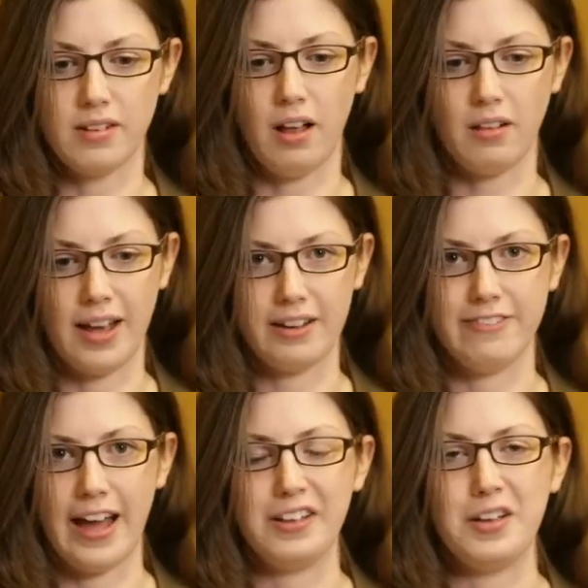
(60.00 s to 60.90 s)
a lot of
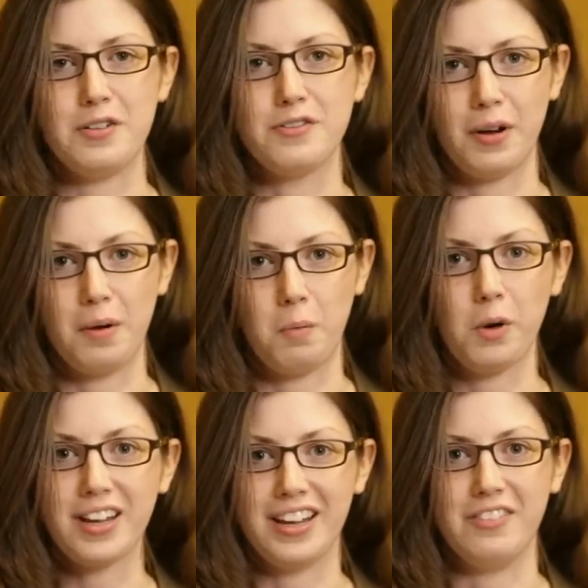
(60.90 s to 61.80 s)
value from
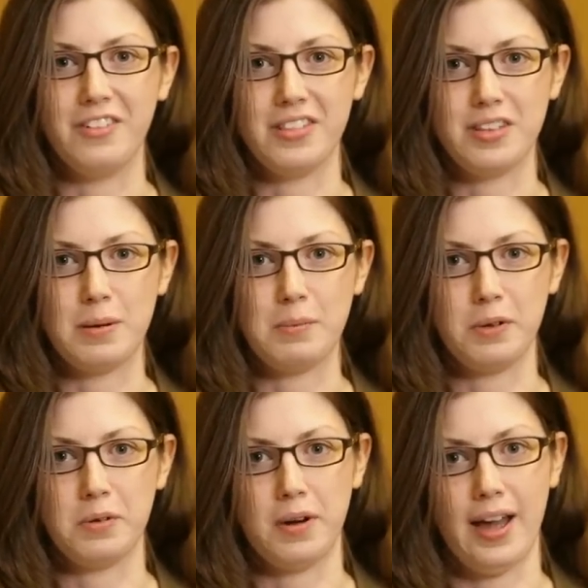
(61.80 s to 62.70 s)
working with these people
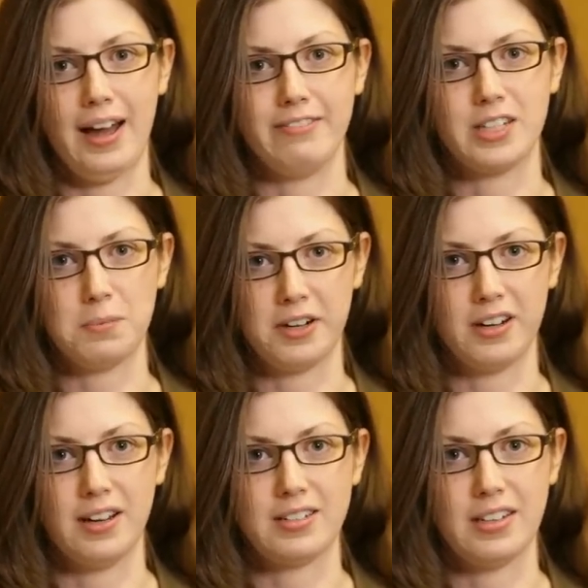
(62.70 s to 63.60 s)
who have
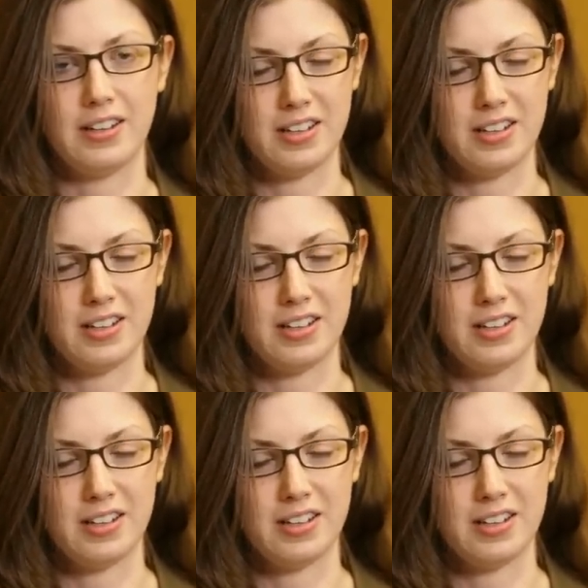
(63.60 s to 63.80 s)
experience in the